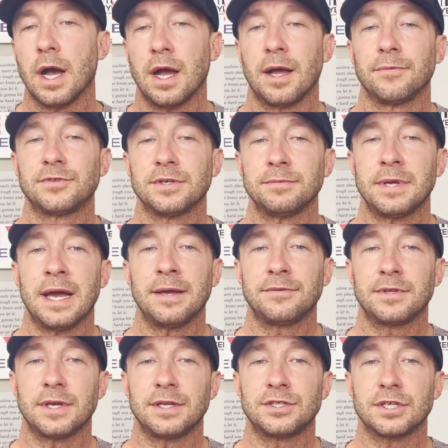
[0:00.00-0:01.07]
Sometimes
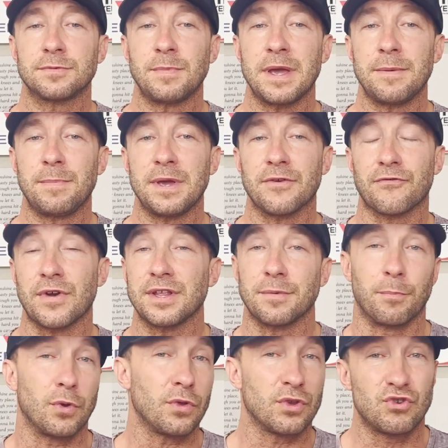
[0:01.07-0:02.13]
they just may be afraid to
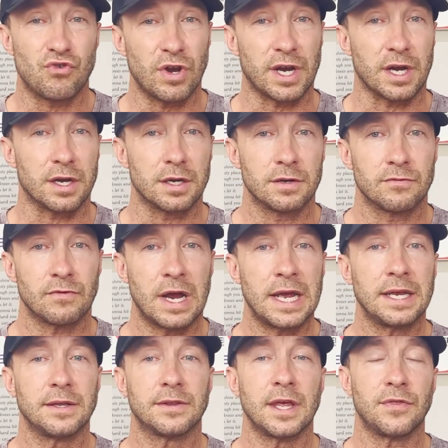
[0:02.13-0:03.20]
pull the trigger.
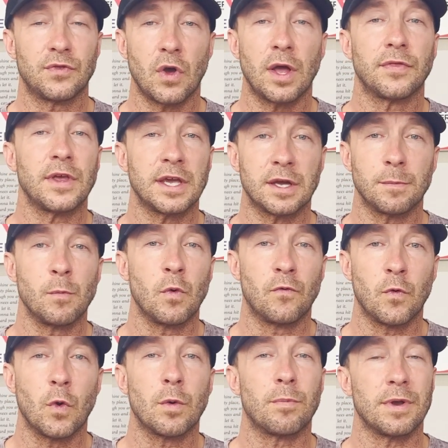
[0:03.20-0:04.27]
Right? They thought they could move
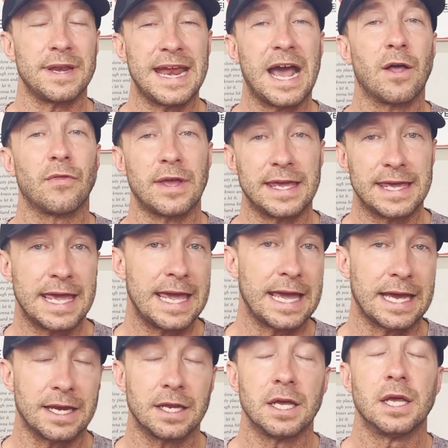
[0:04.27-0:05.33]
forward, but now they
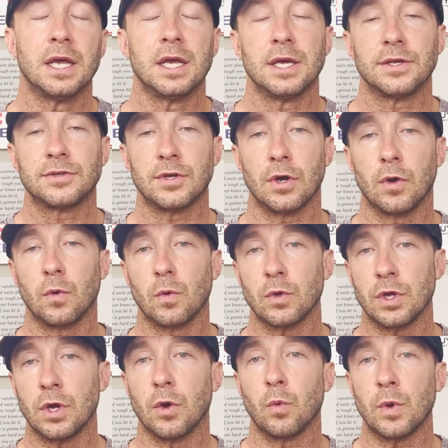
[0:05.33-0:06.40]
can't. So,
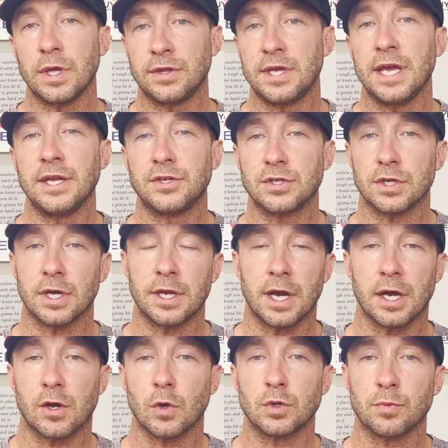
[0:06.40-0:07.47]
we teach in our
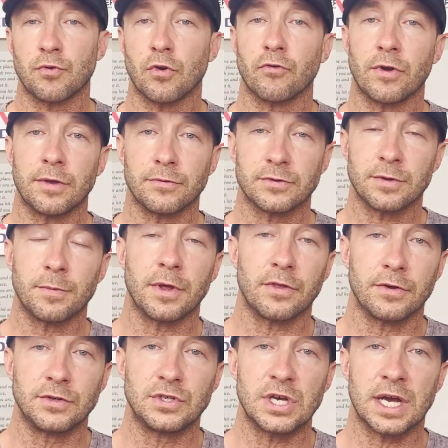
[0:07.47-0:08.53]
coaching program some other
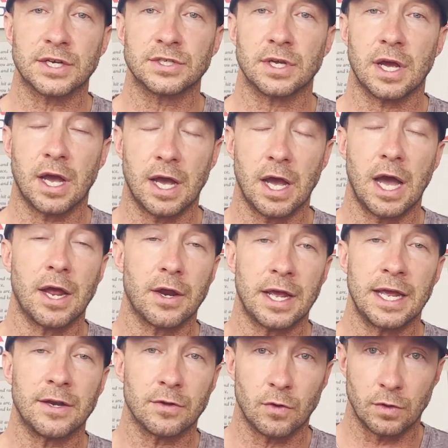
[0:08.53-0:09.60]
objection, how
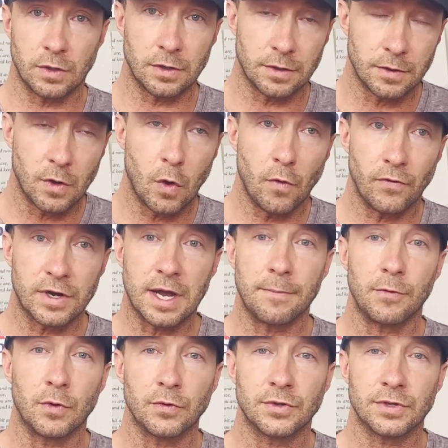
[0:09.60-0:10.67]
to overcome
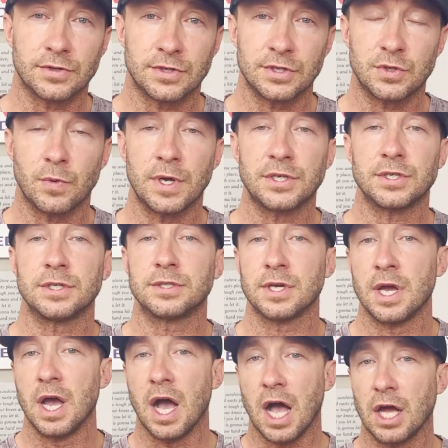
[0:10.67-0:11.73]
those situations.
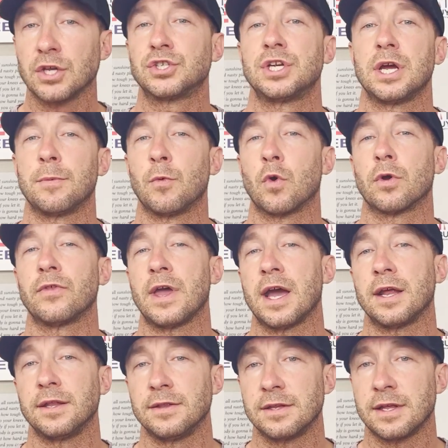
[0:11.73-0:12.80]
I'll share more of that
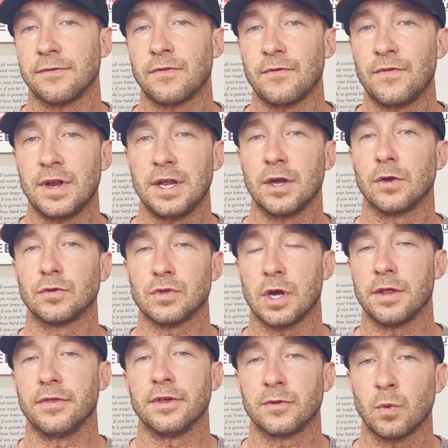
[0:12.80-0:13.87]
in different videos, not
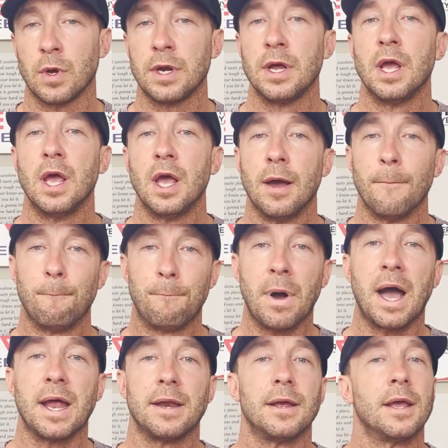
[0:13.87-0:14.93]
in this one.
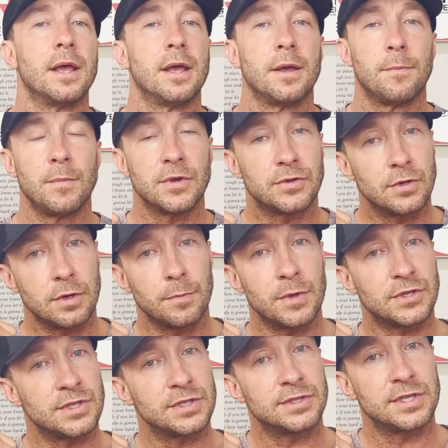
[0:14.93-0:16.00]
But Mr. and
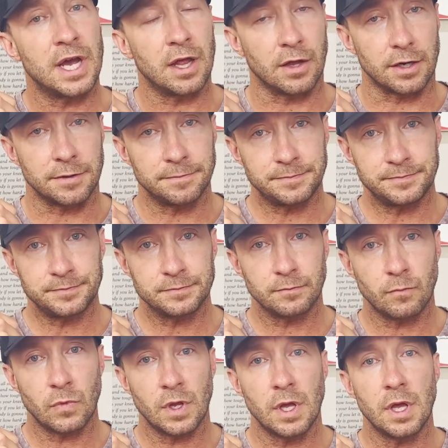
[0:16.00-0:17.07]
Mrs. Seller,
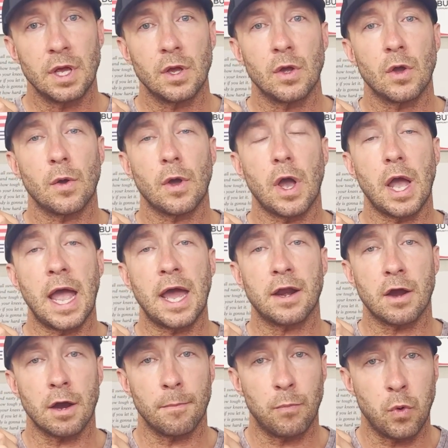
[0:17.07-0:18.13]
at
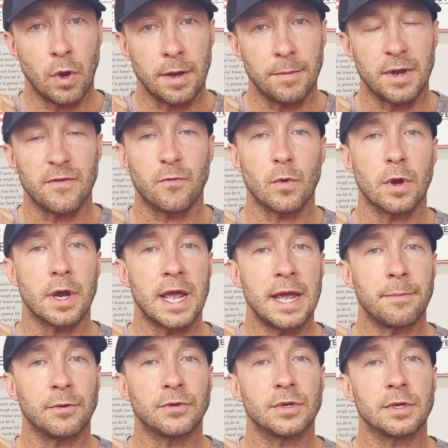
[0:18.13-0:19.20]
our appointment, if we're
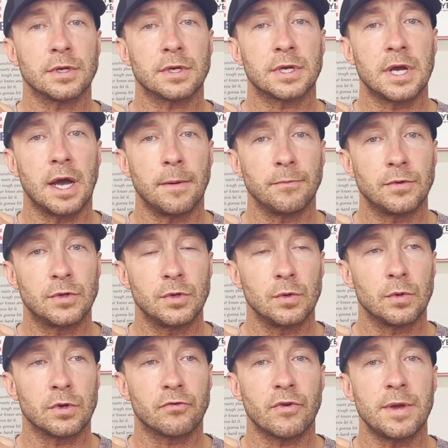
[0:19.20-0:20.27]
able to come to
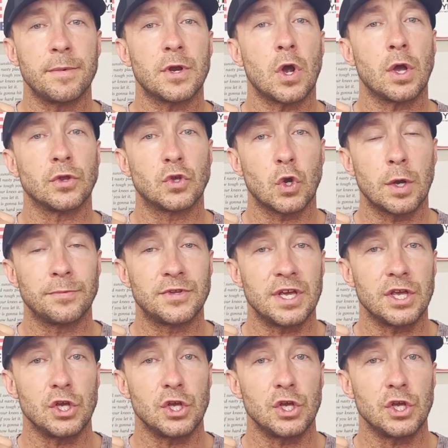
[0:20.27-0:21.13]
agreement on terms that